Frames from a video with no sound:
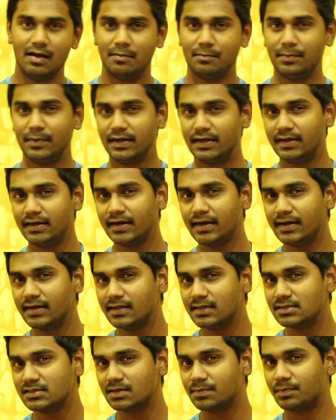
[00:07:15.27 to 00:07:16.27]

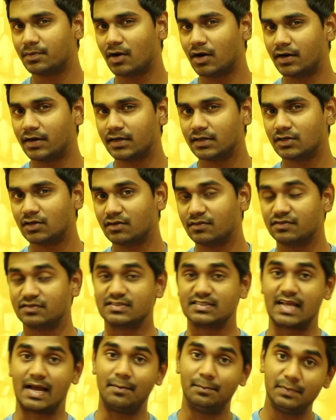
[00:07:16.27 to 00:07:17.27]
Bitrate is the product of
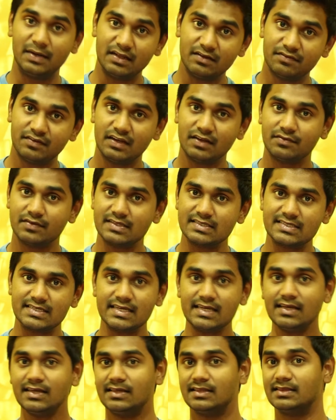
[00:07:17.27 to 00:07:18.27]
sampling
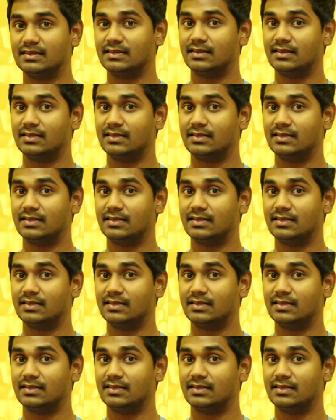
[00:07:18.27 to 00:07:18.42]
frequency,